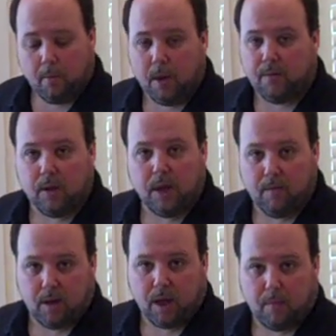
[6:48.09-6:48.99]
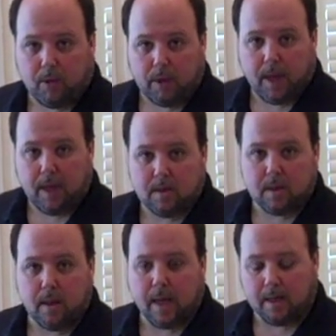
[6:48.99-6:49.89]
But if you give it a couple
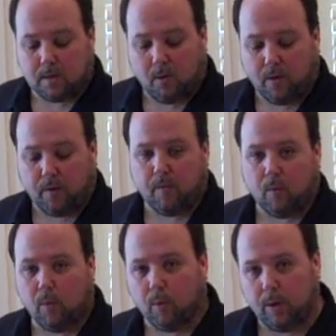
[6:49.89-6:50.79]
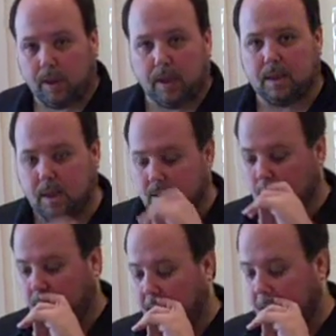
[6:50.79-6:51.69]
days, that smoke flavor will really
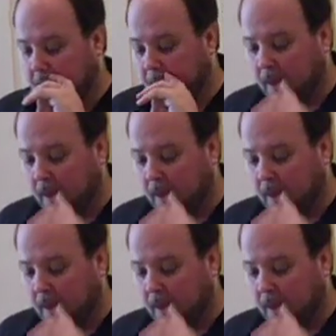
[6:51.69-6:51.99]
intensify.